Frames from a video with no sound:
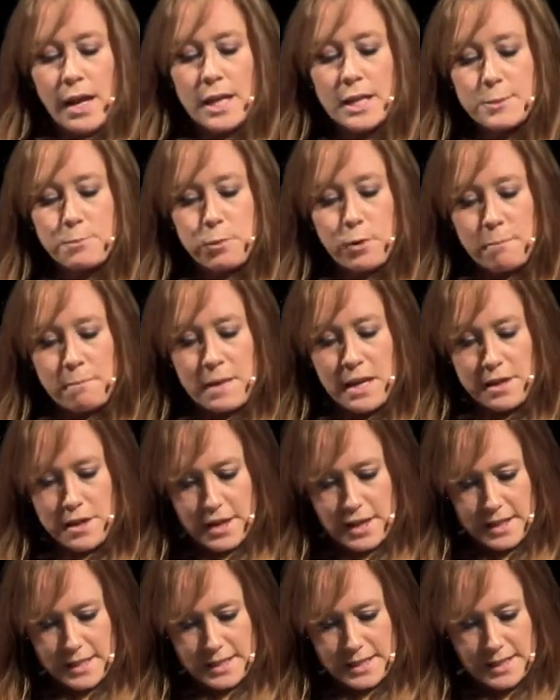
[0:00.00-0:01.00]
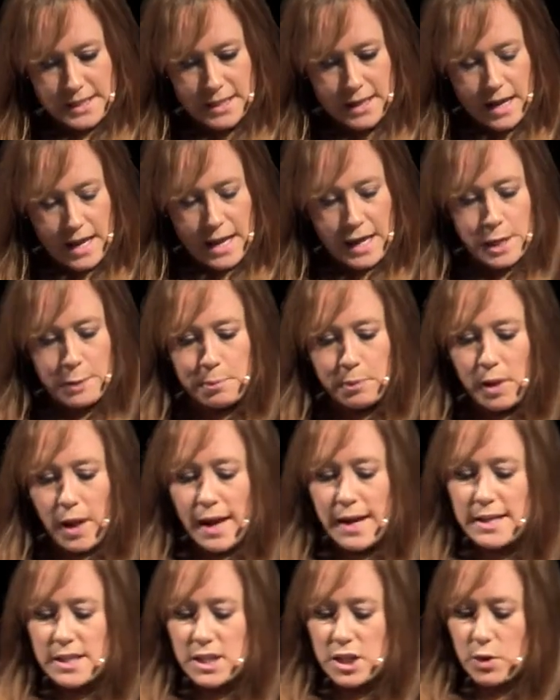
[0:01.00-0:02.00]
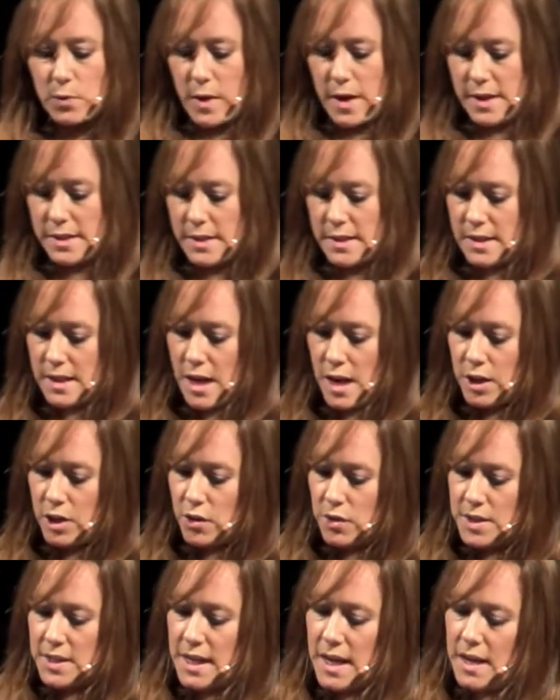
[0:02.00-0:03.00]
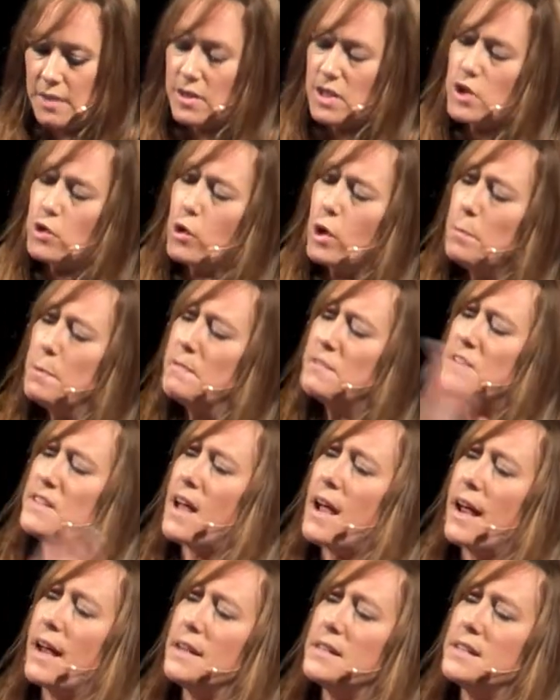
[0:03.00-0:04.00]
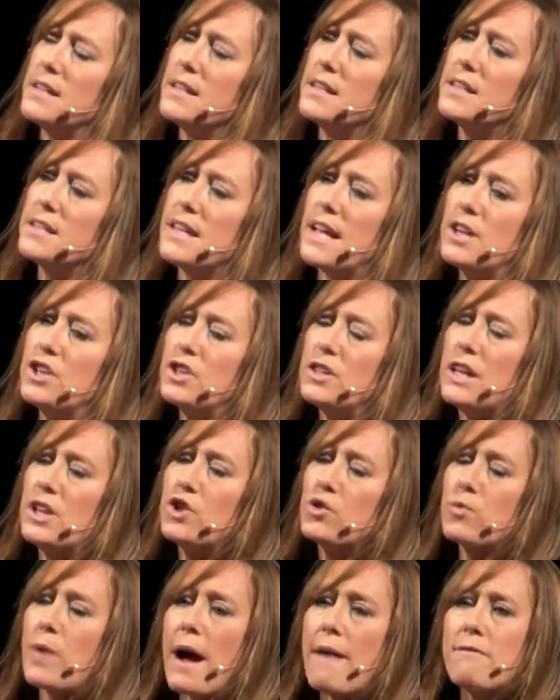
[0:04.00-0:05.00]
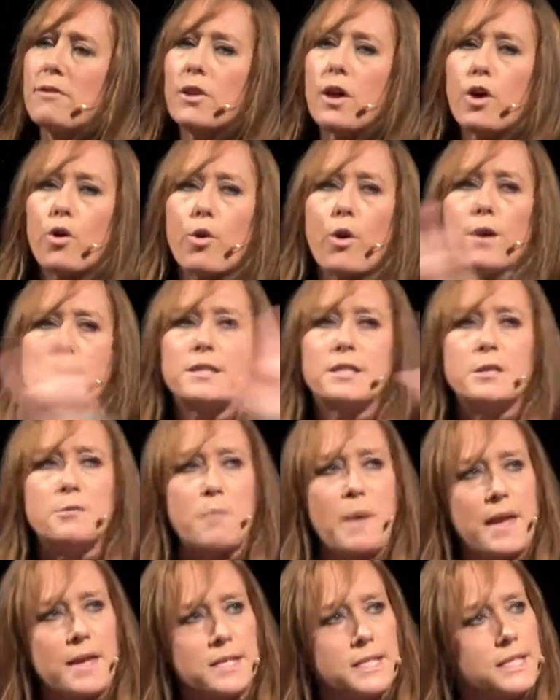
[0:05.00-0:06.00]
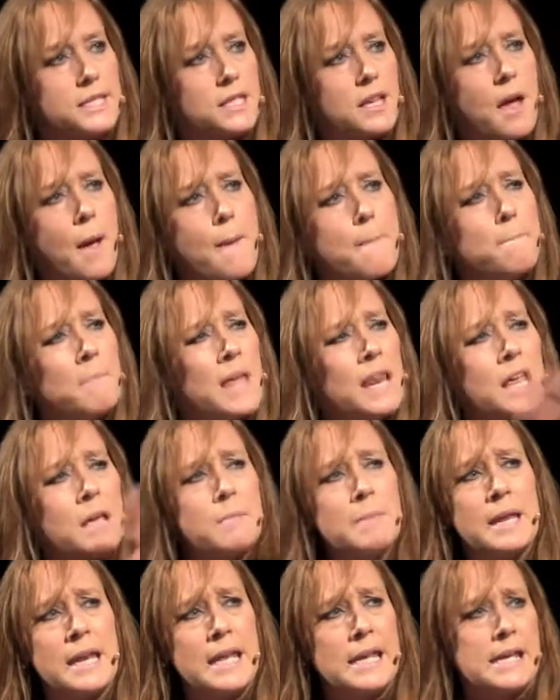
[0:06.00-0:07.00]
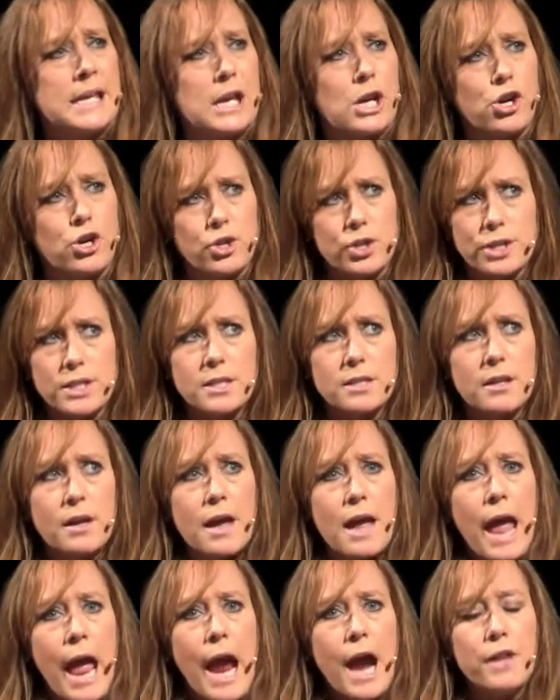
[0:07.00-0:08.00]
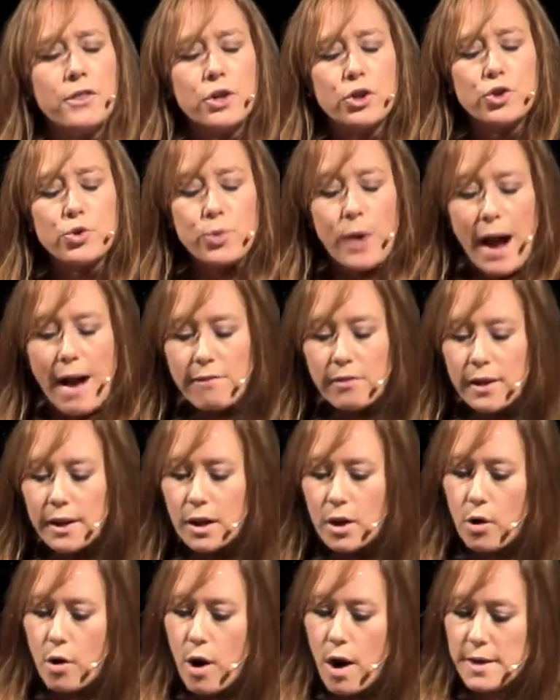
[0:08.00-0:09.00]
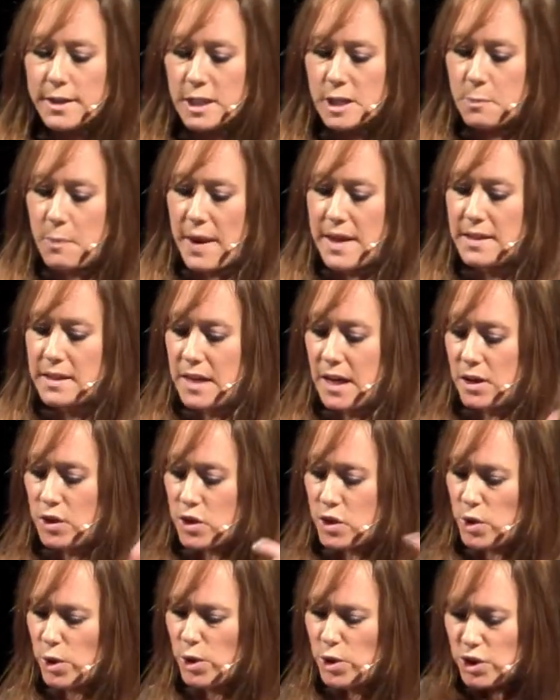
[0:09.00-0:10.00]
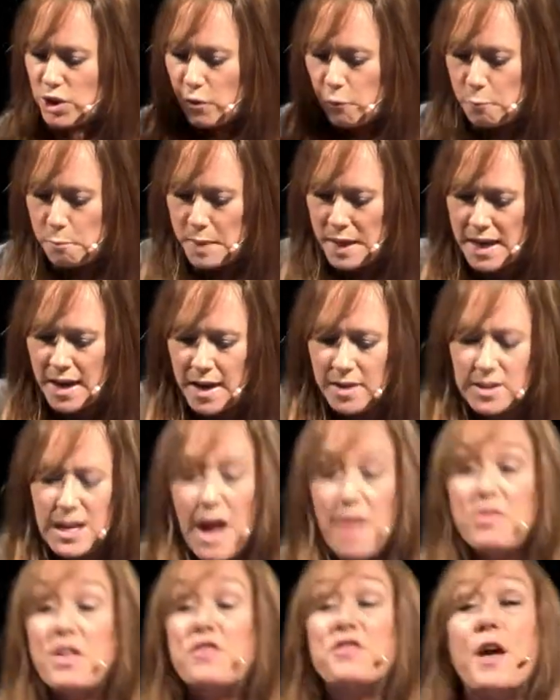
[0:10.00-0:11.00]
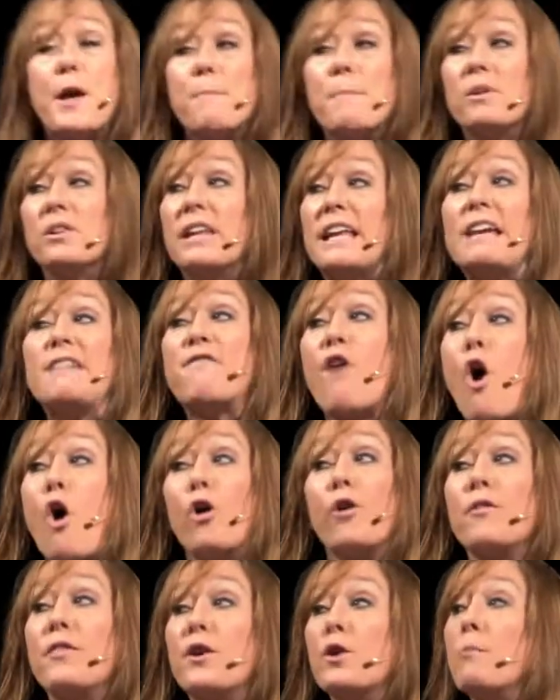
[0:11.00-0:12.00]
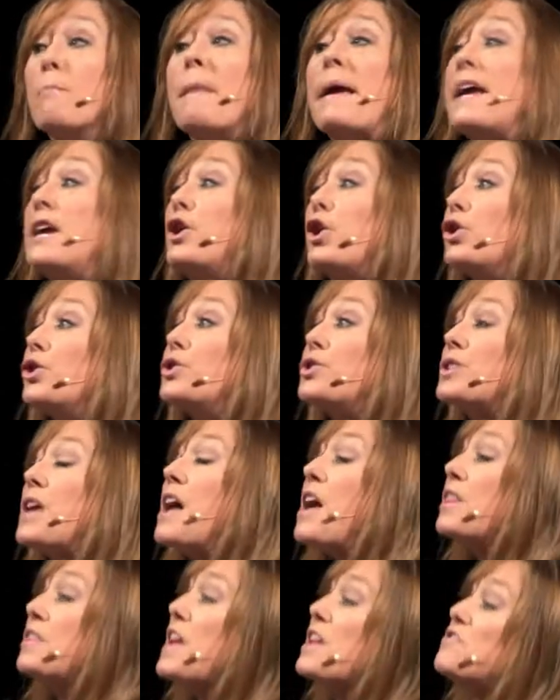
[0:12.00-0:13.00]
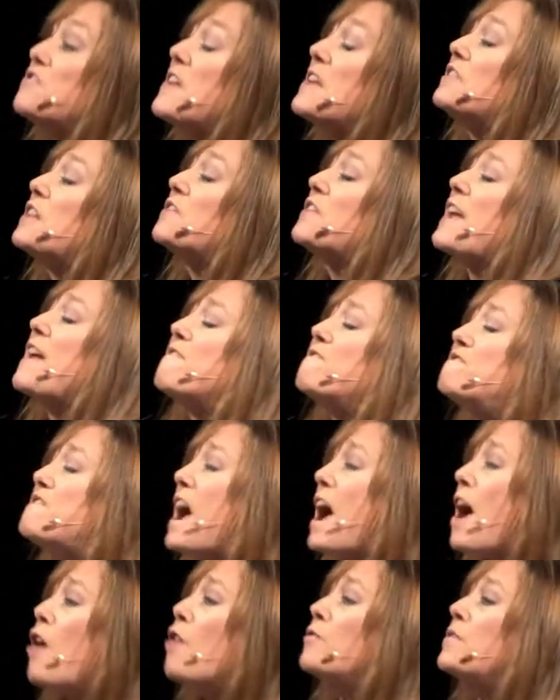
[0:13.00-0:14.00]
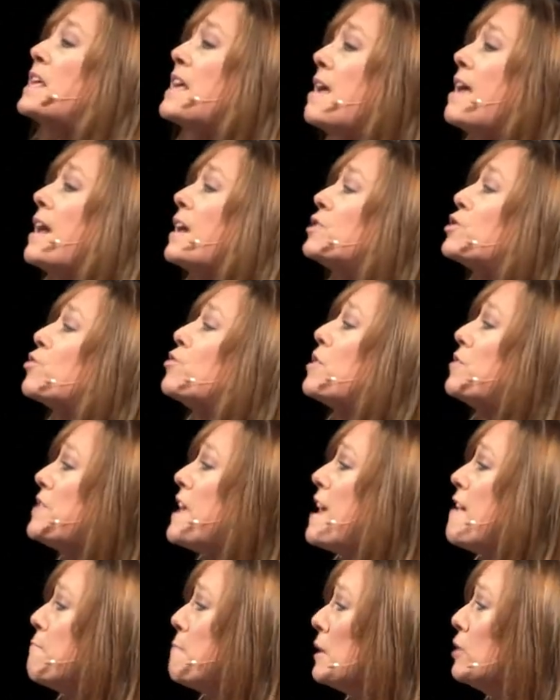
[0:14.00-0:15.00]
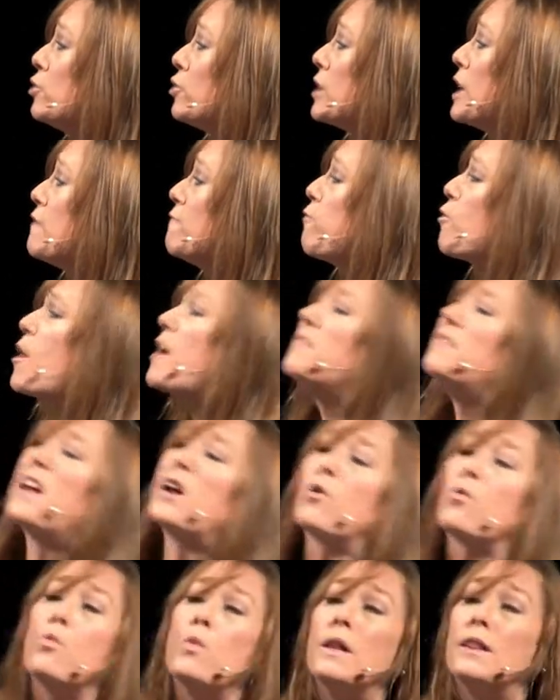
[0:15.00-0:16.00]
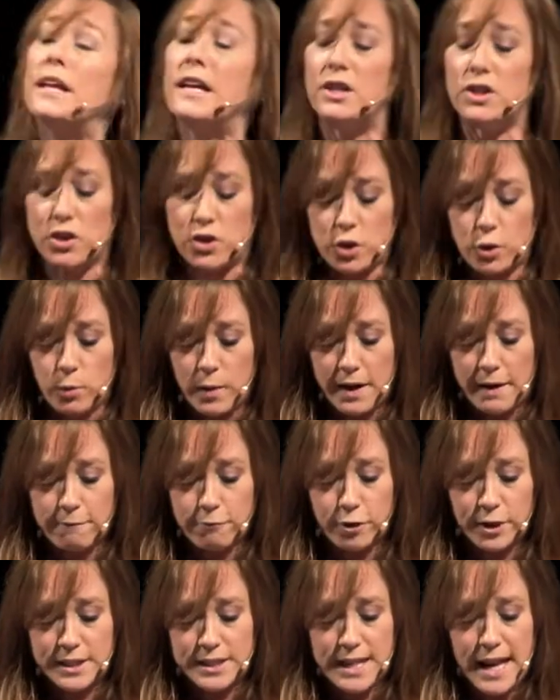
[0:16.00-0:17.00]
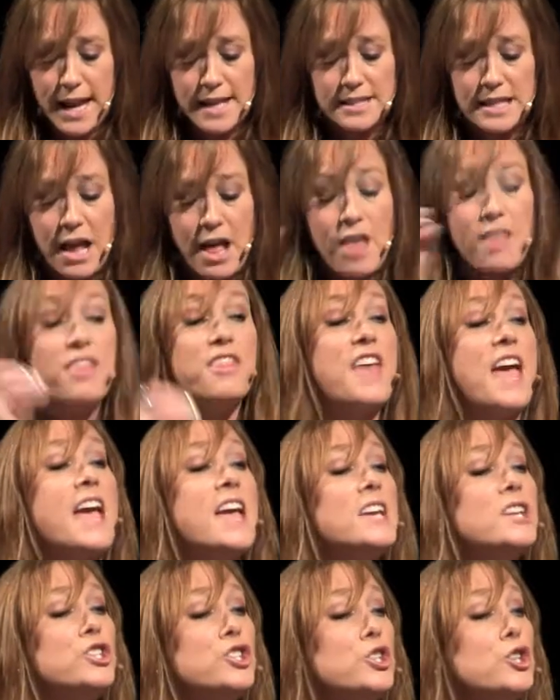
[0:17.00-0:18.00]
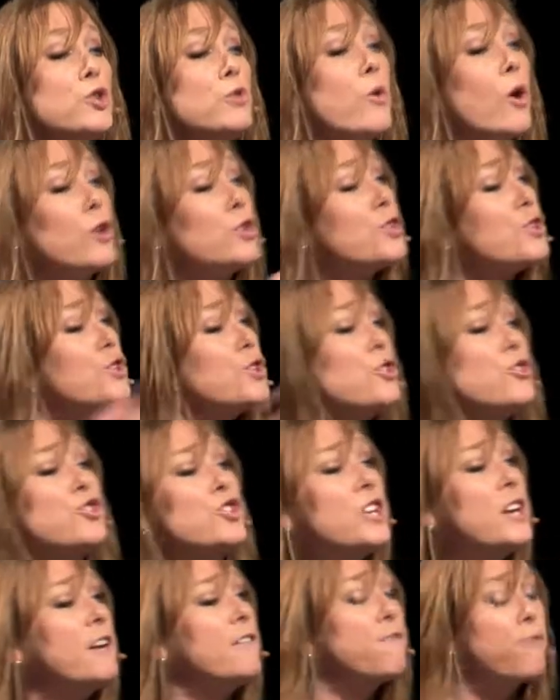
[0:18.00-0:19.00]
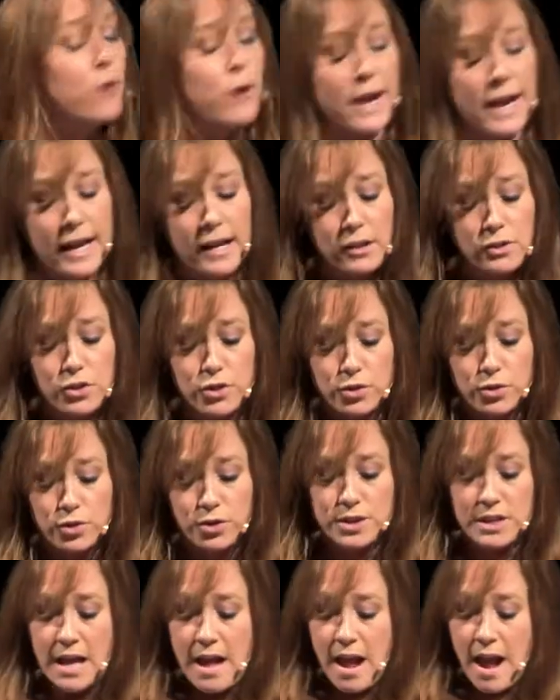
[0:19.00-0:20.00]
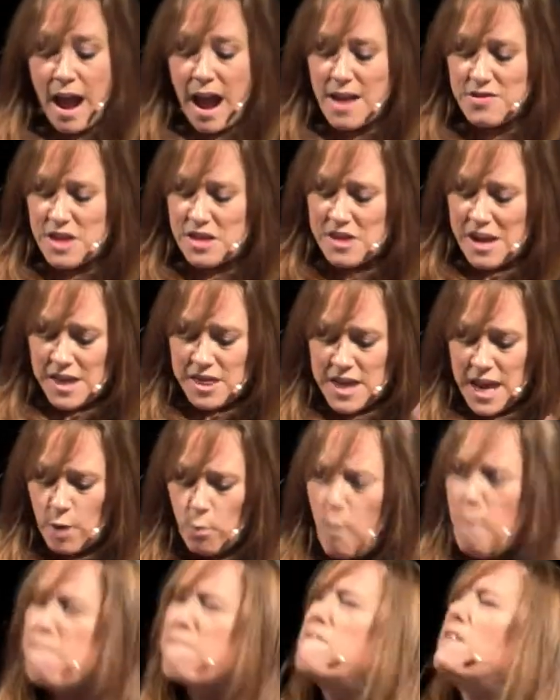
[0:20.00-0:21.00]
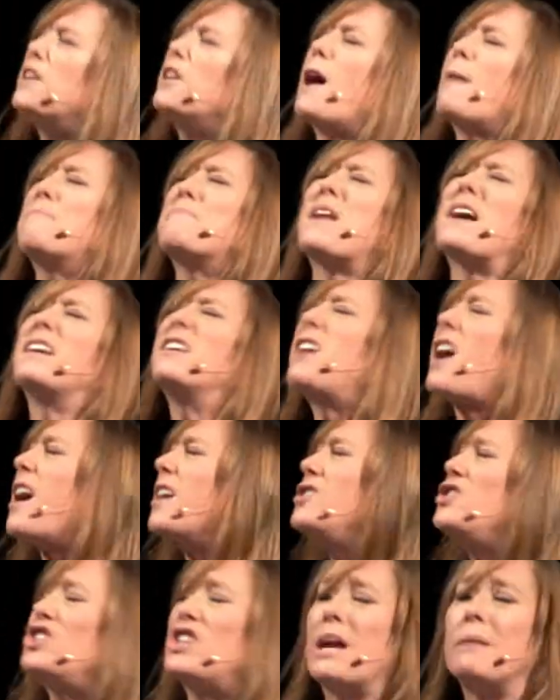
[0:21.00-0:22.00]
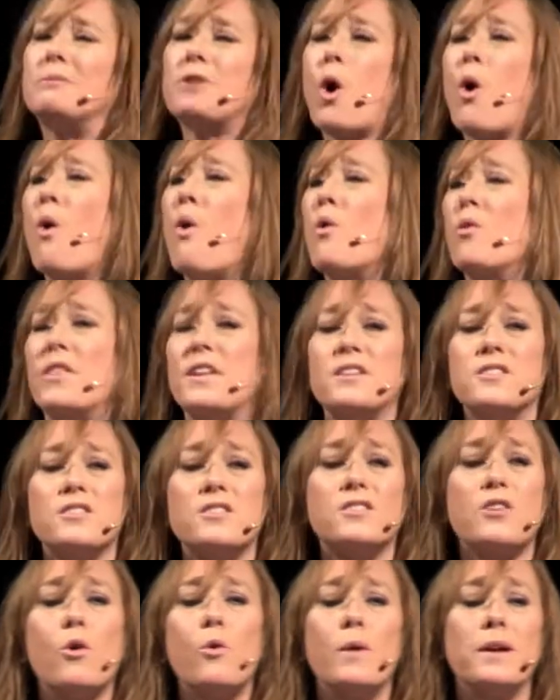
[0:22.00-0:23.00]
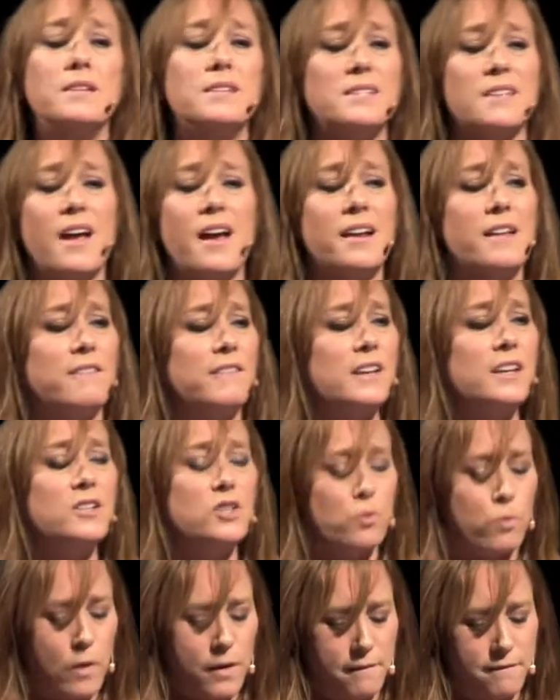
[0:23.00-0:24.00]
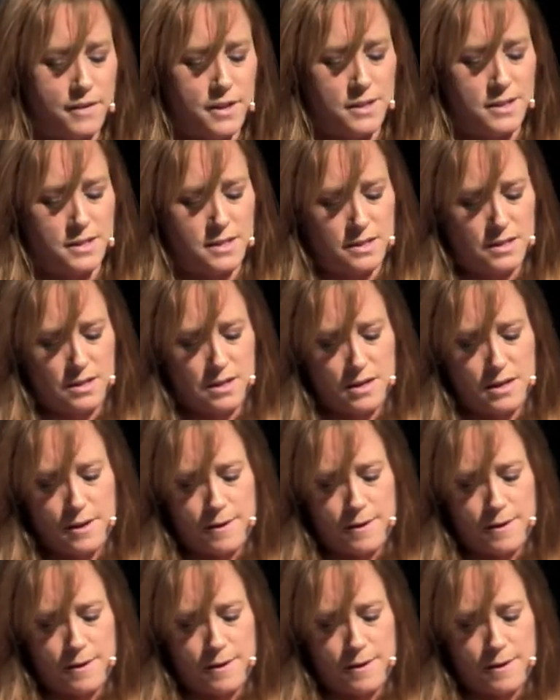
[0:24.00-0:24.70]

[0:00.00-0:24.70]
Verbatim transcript: It's Prometheus. It applies to us. You see, this group of scientists, they travel across space many years. And they're traveling across space in search of beings that they believe are their makers. They think that they have found the answer that they have been looking for, and they are willing to do whatever it takes. They, too, are searching for answers that they think will fill up that God-shaped hole that is so inside of each one of us.